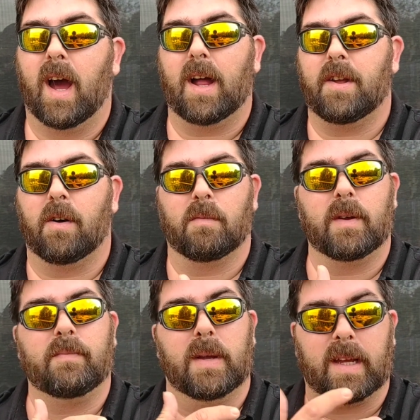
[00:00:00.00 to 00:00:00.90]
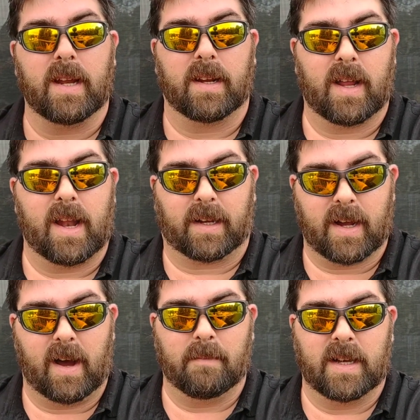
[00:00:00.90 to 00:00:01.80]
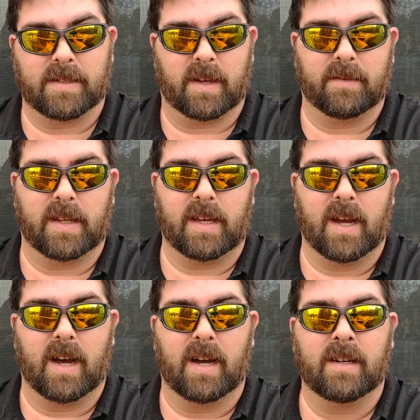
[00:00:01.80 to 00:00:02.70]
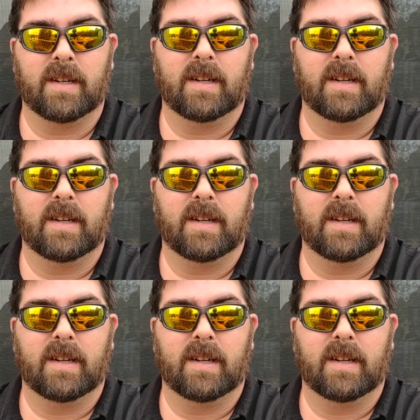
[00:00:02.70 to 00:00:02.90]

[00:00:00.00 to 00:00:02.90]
I know we've been getting a lot of comments on the, uh,